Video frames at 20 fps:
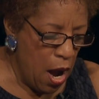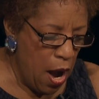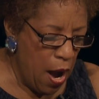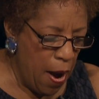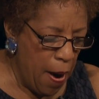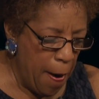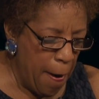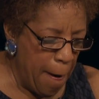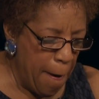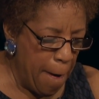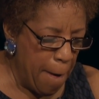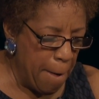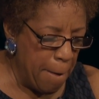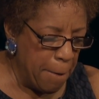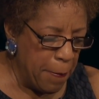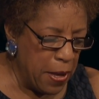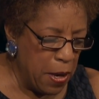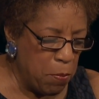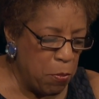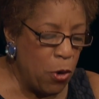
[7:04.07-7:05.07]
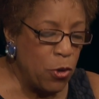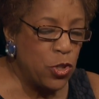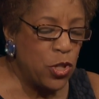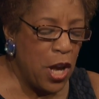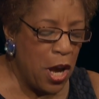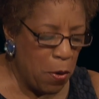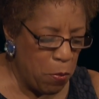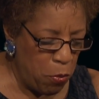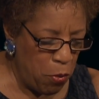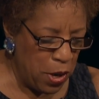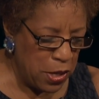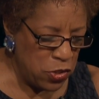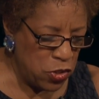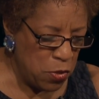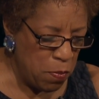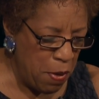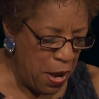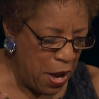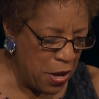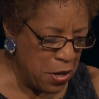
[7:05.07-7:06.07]
Um, they approached Hal Prince
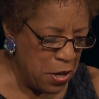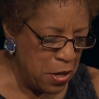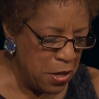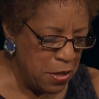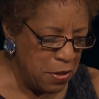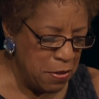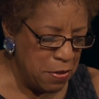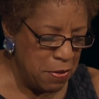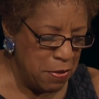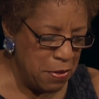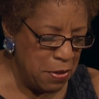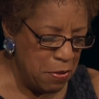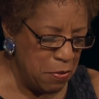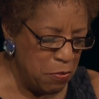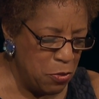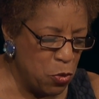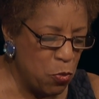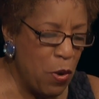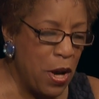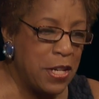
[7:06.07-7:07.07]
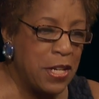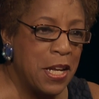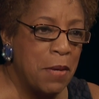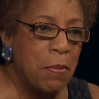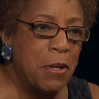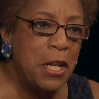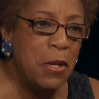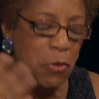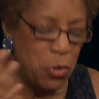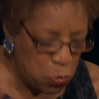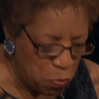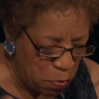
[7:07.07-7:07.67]
about it directing it, but he was